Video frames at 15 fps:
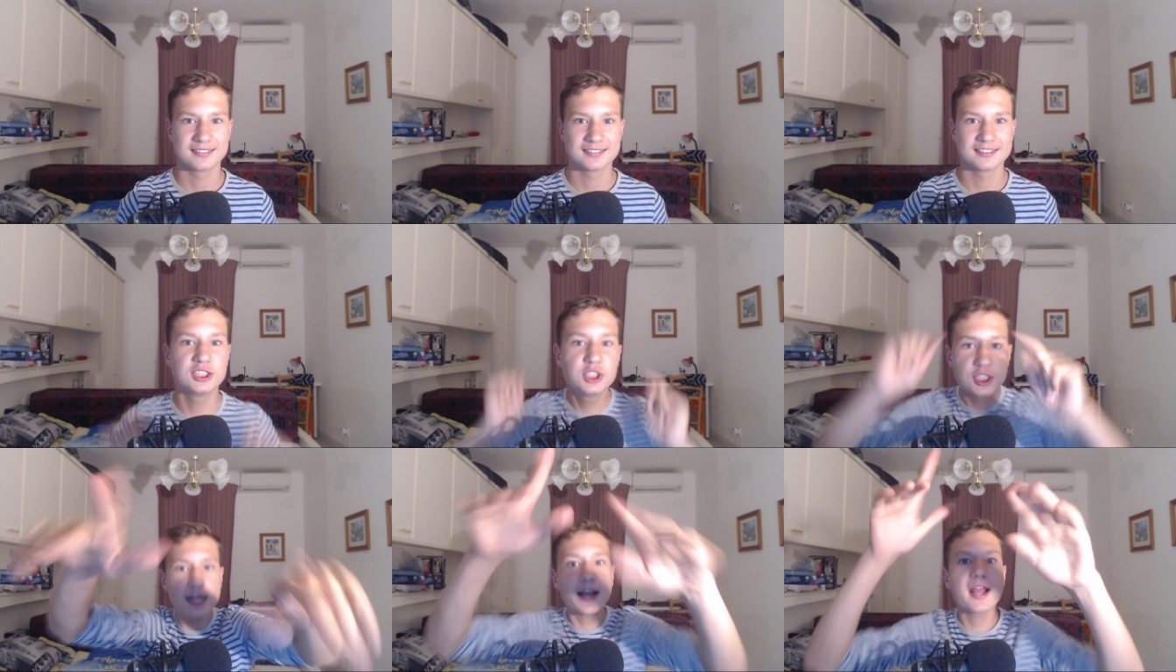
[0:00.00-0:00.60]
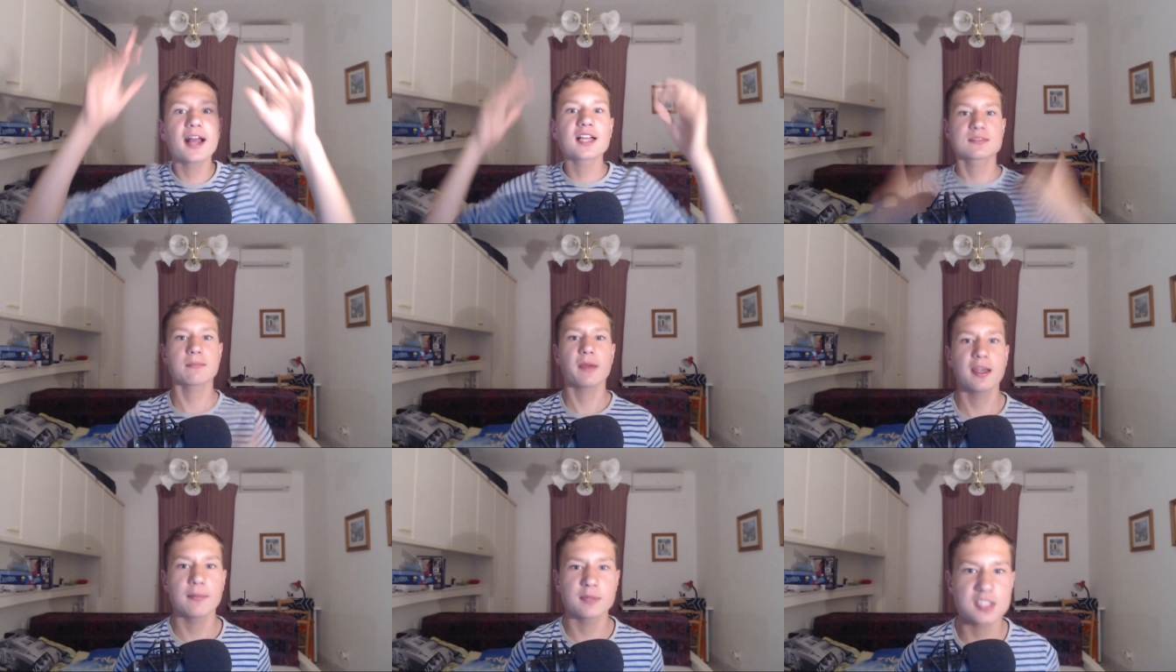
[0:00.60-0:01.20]
G'day guys, my
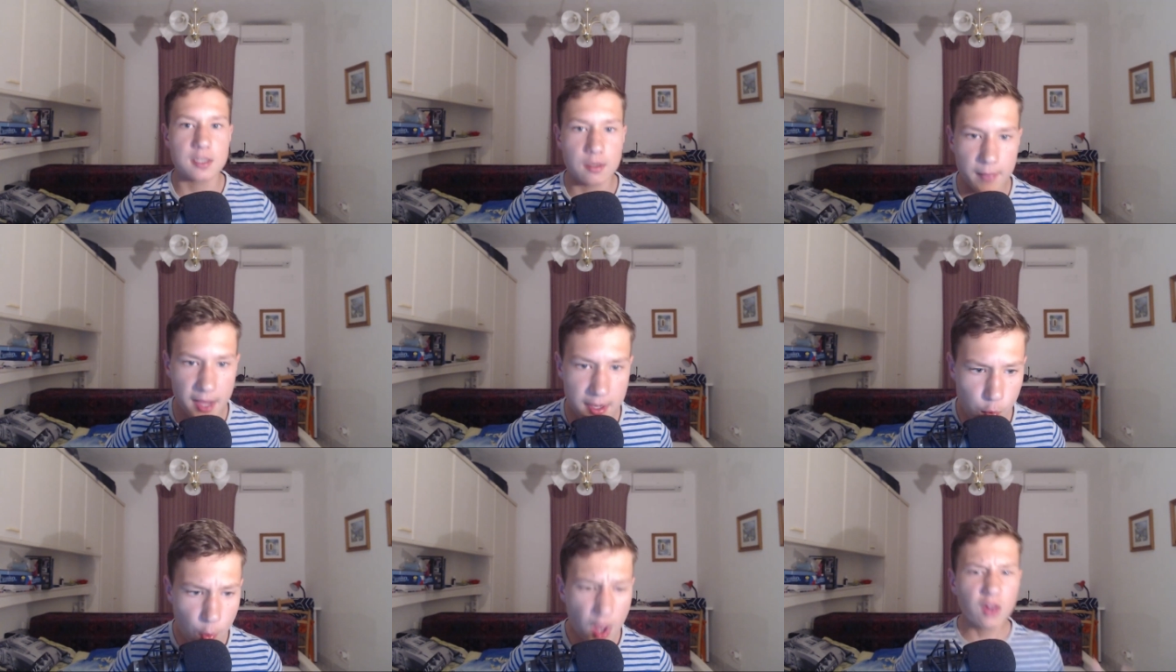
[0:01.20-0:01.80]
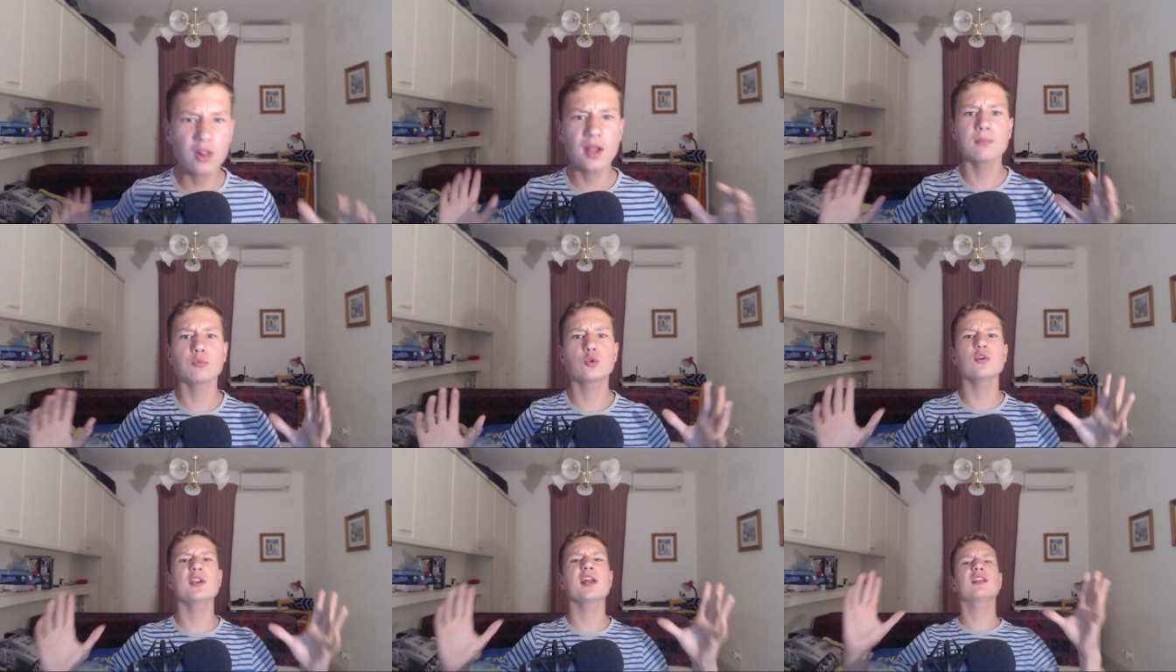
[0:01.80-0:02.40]
name is Adam and welcome to
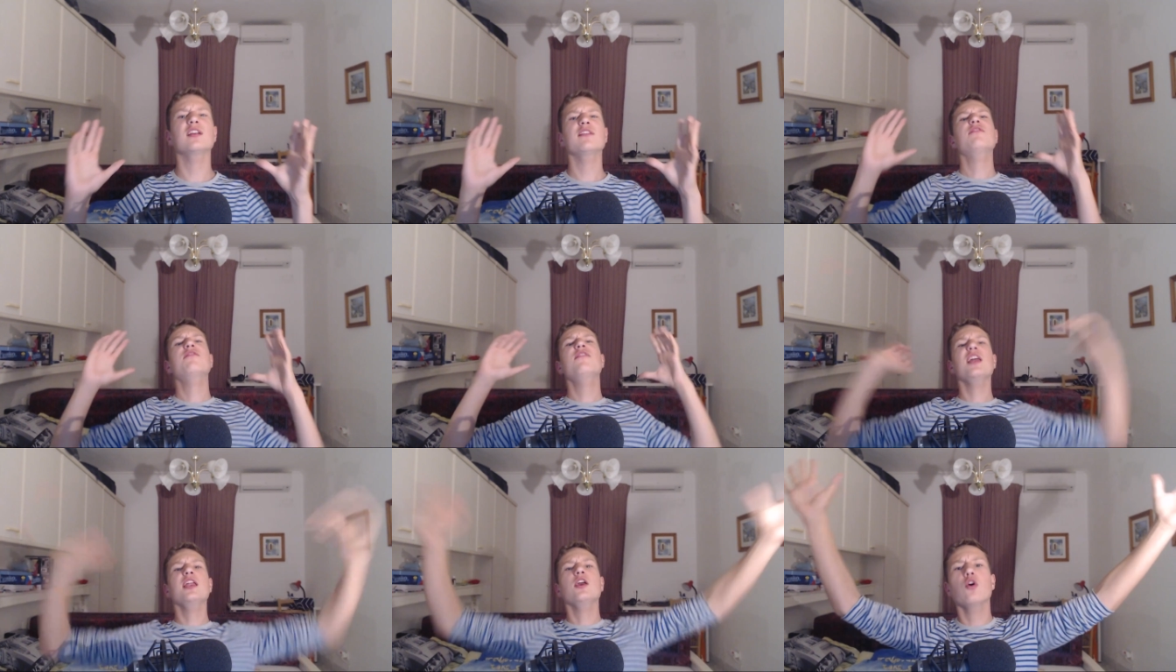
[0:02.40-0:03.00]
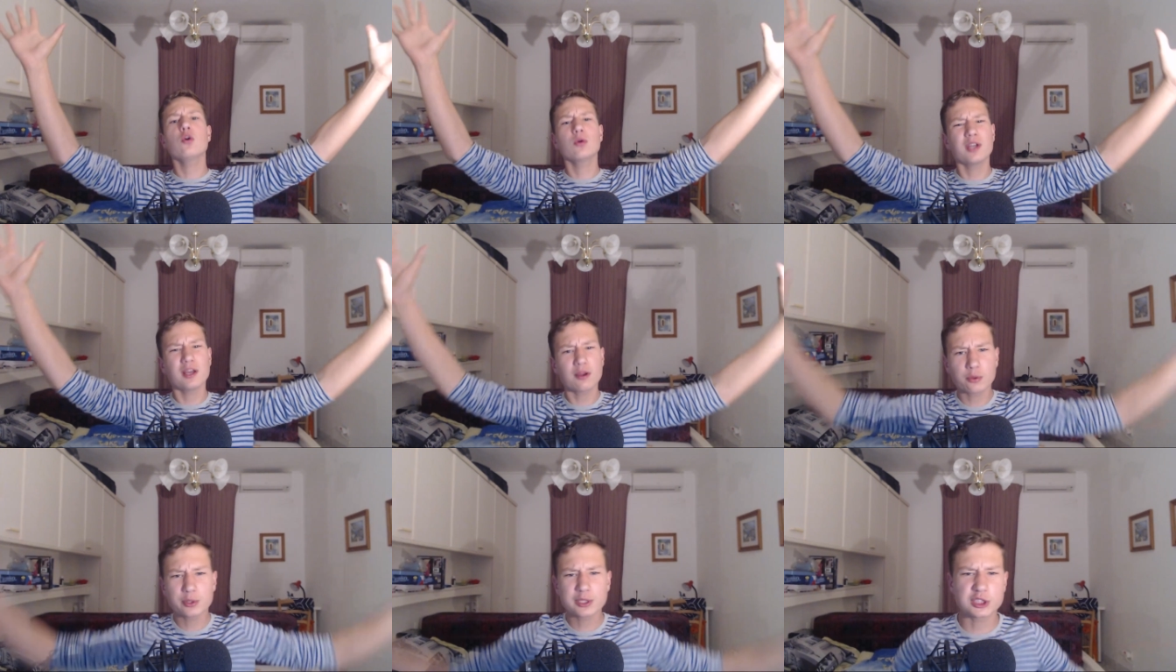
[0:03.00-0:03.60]
another video on
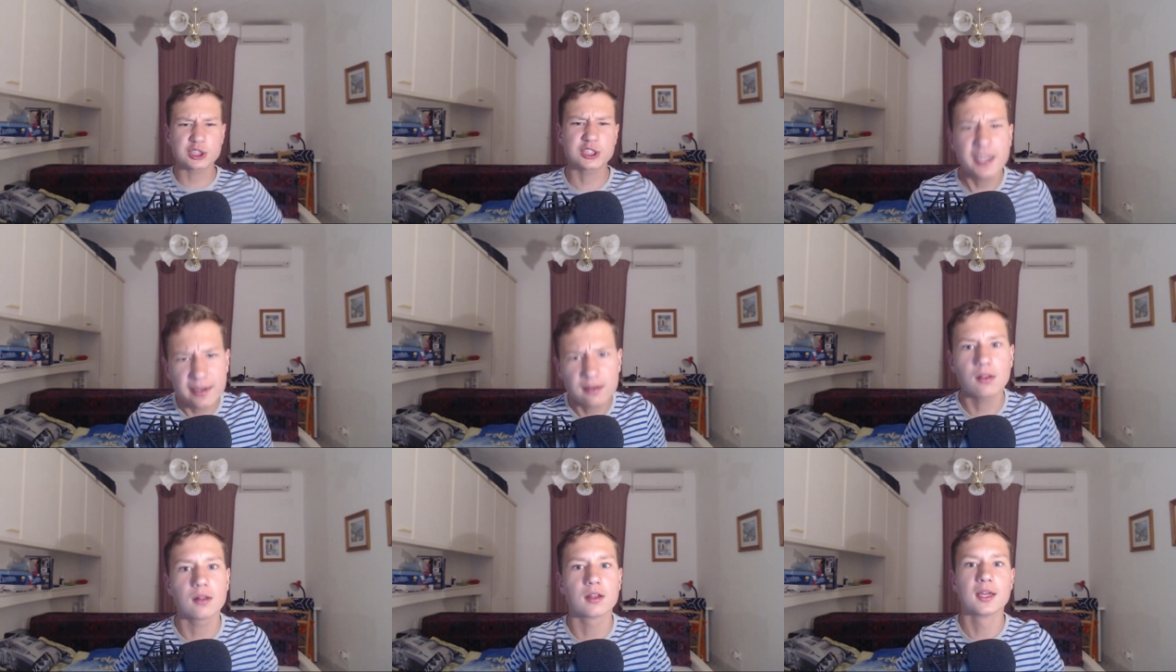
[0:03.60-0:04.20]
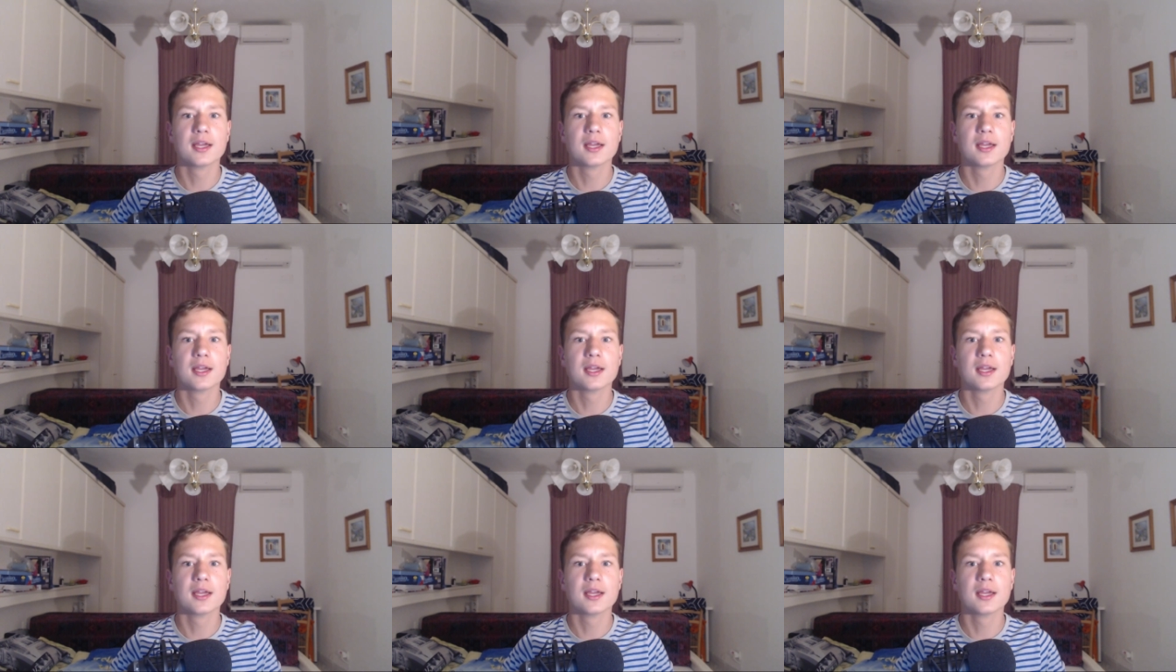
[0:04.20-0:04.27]
our channel.